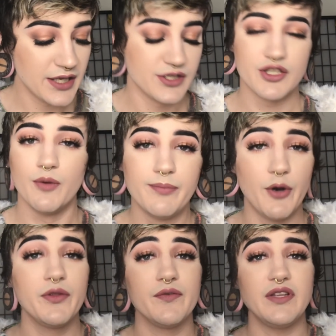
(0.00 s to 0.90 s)
So
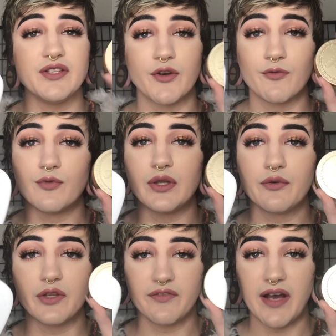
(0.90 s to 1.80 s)
both of these are
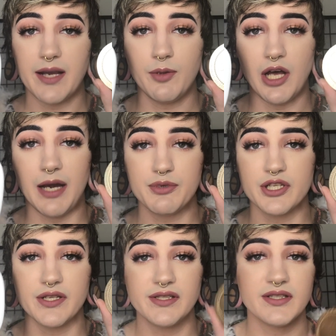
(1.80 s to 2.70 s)
really viable
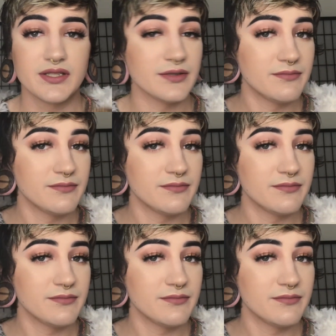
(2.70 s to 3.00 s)
options.